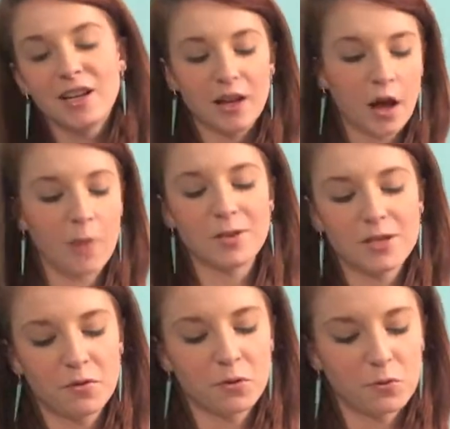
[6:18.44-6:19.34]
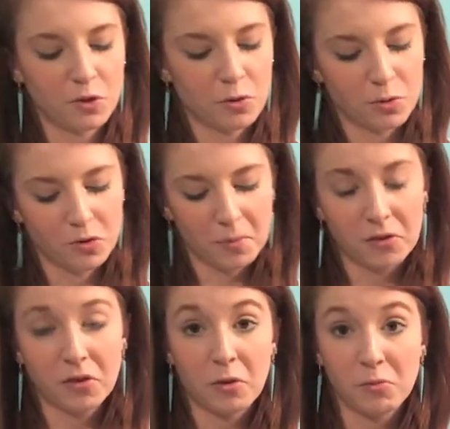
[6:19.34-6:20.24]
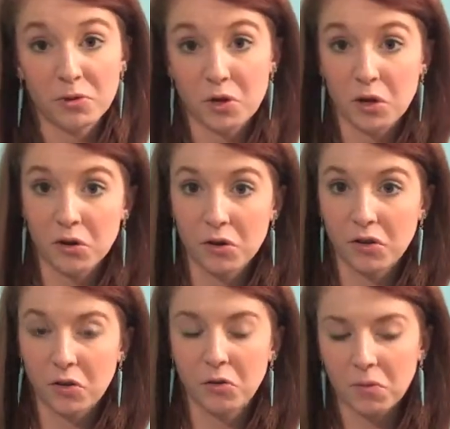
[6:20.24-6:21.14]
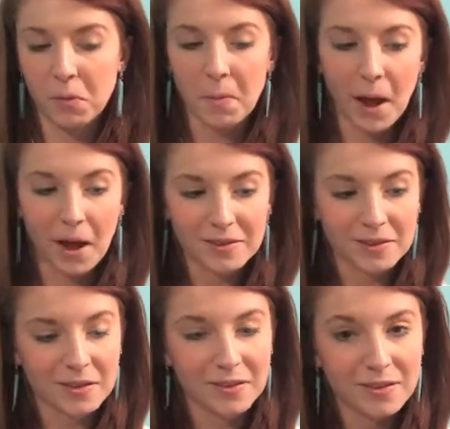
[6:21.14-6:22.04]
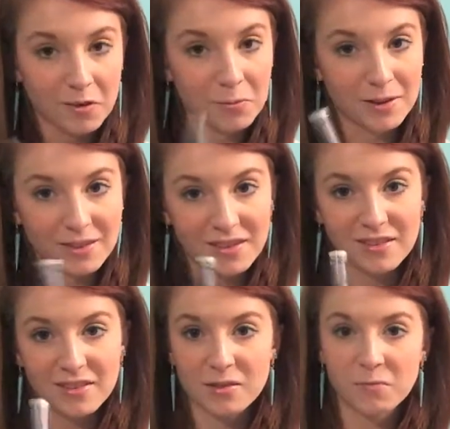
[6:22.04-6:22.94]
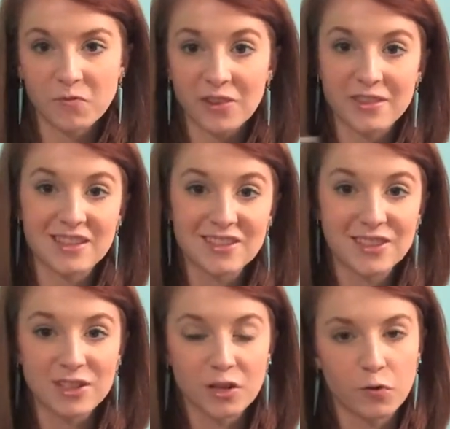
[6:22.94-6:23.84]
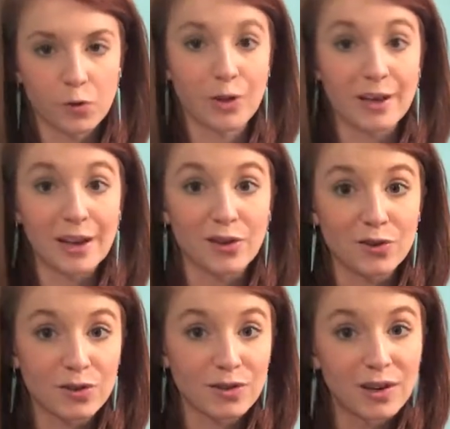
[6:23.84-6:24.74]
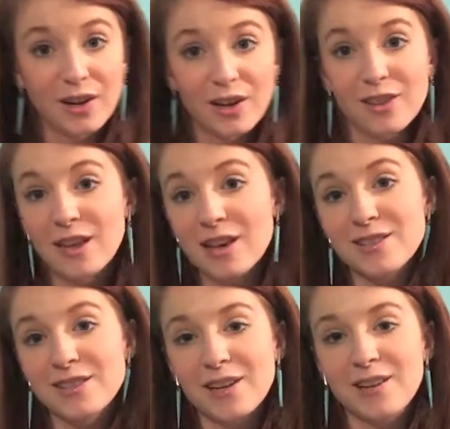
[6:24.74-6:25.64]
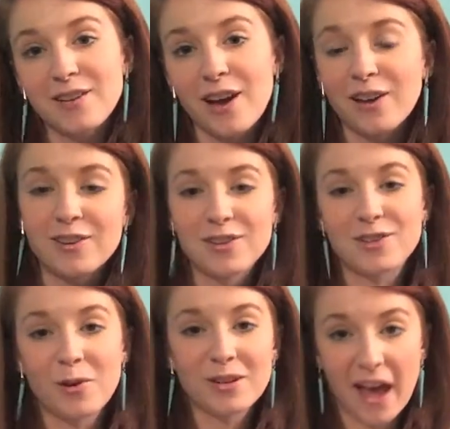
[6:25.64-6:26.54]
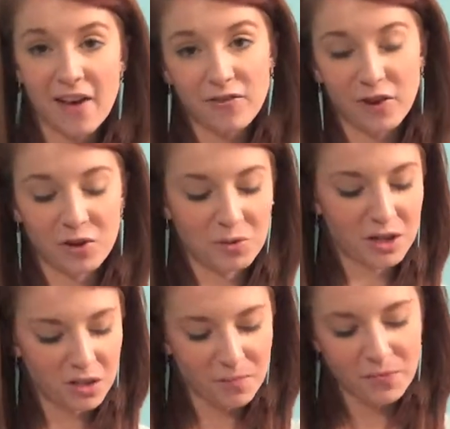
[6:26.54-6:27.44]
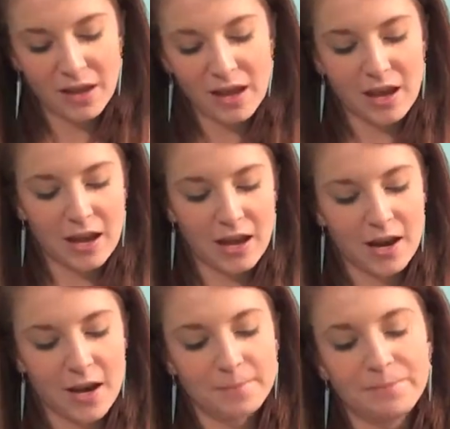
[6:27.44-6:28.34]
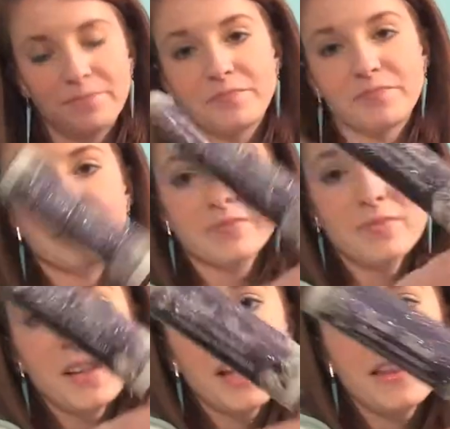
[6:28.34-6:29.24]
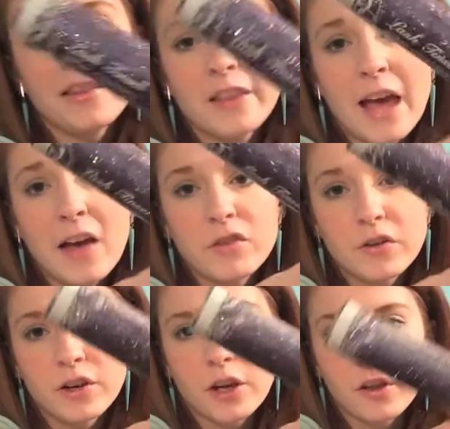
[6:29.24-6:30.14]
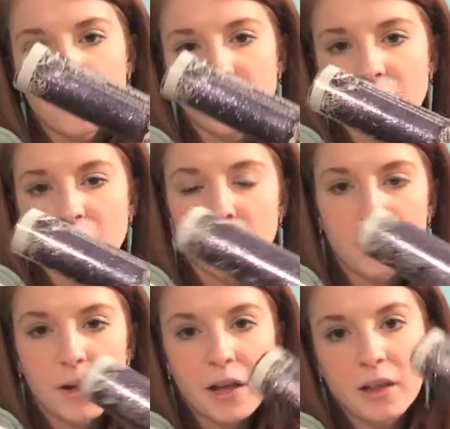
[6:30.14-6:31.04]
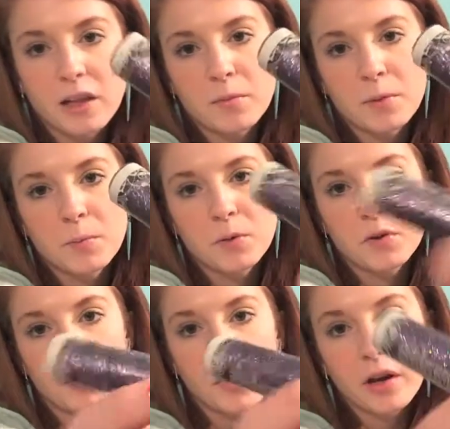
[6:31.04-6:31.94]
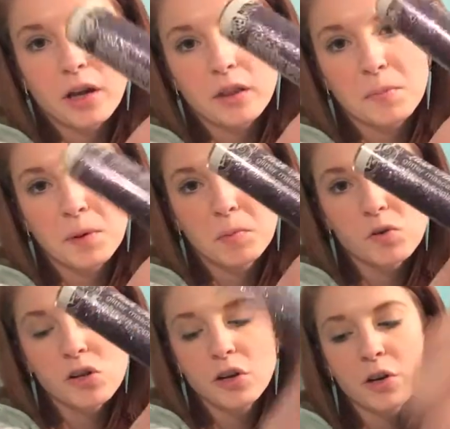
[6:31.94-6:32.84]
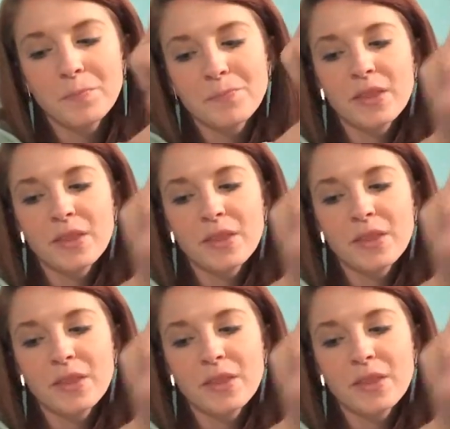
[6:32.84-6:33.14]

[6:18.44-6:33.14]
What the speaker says: This stuff is really cool, especially like with New Year's. I know it's been past and stuff, but this is just some fun things to do for like, I guess, things that you're kind of just going to have fun with. And they have different colors of glitter, but I like the purple, so I got the purple glitter.